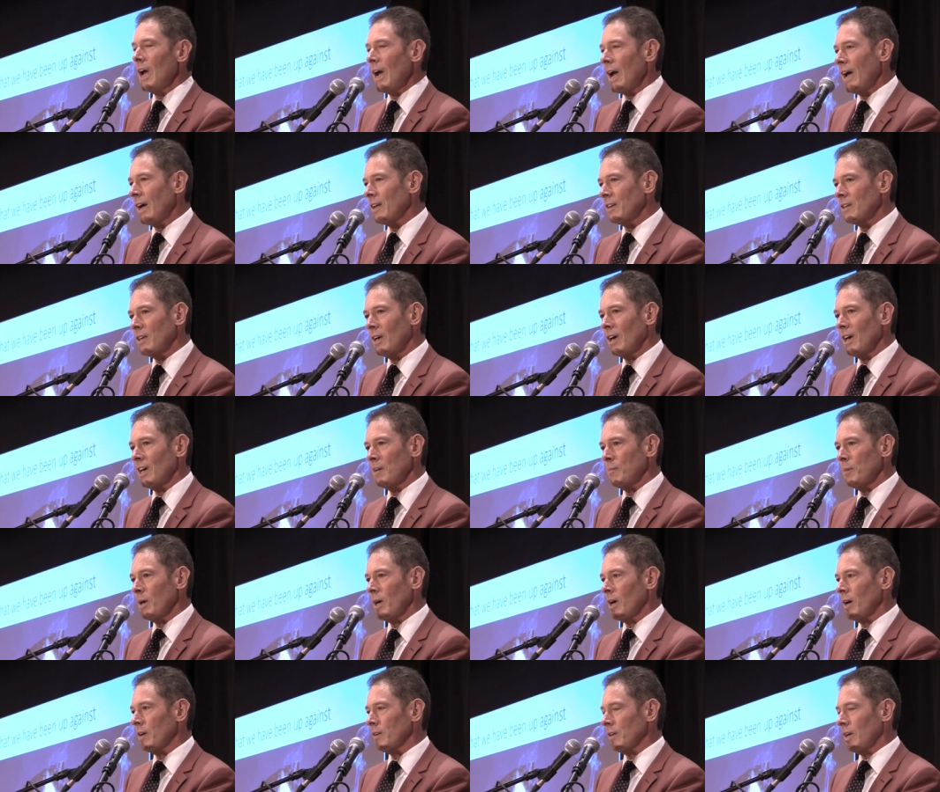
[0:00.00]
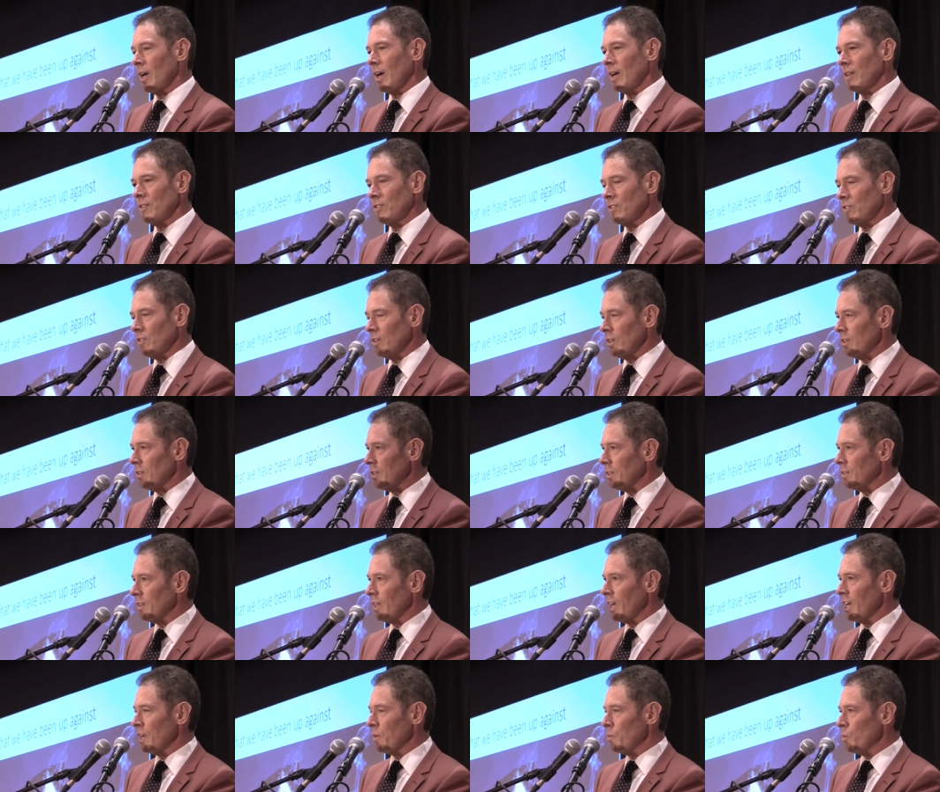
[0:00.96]
and came out and said that
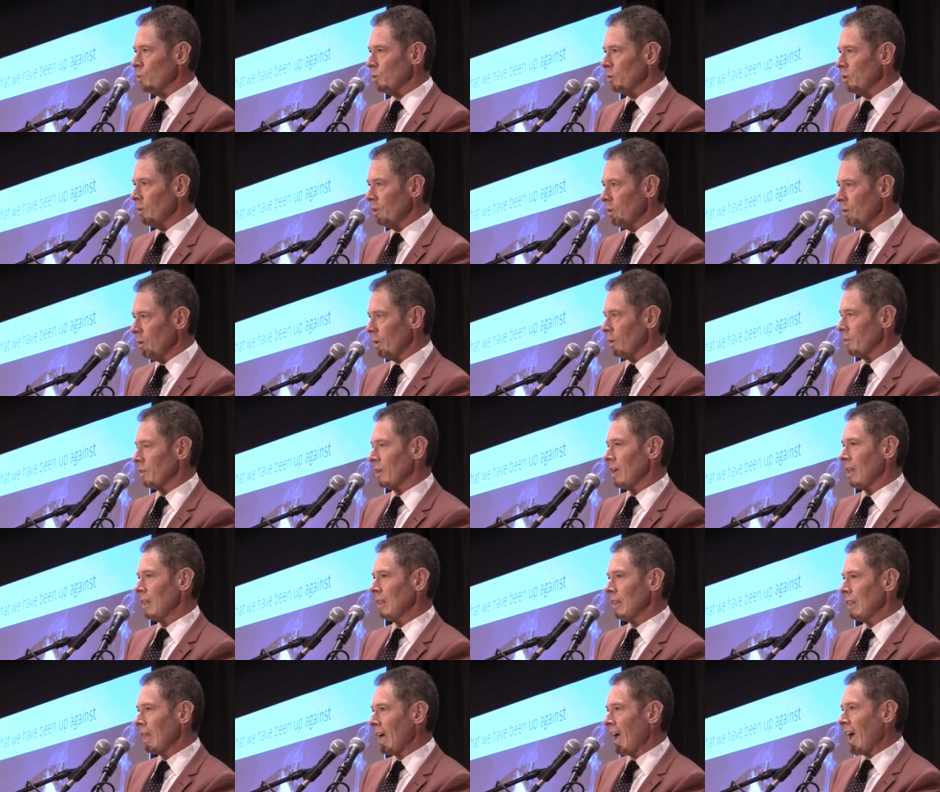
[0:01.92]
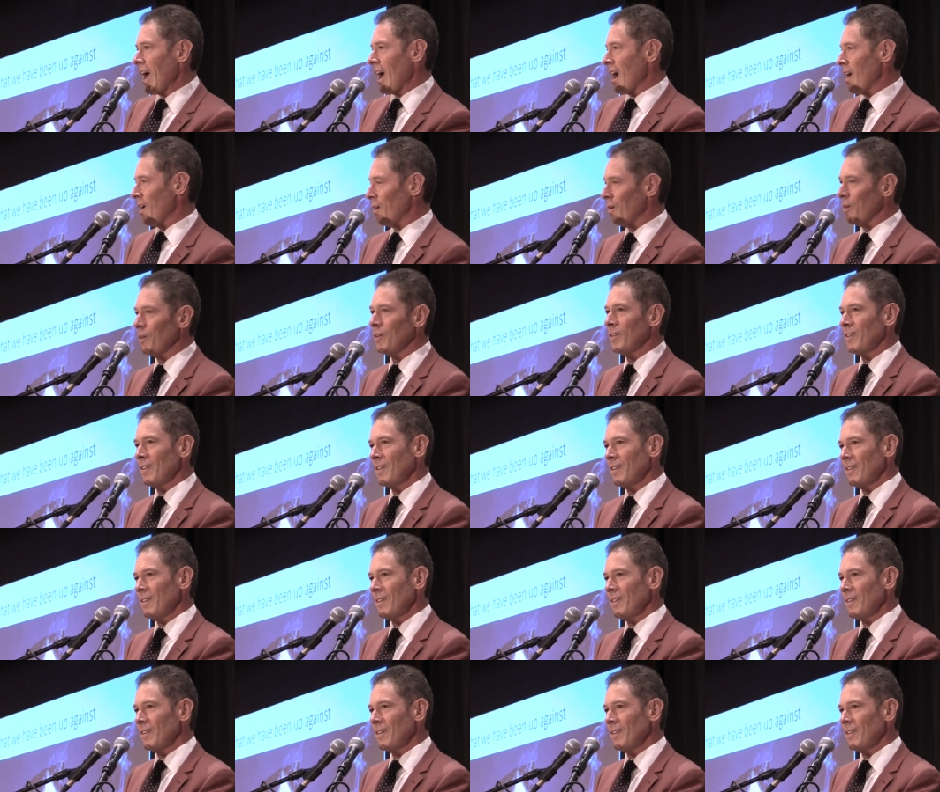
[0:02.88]
they would not allow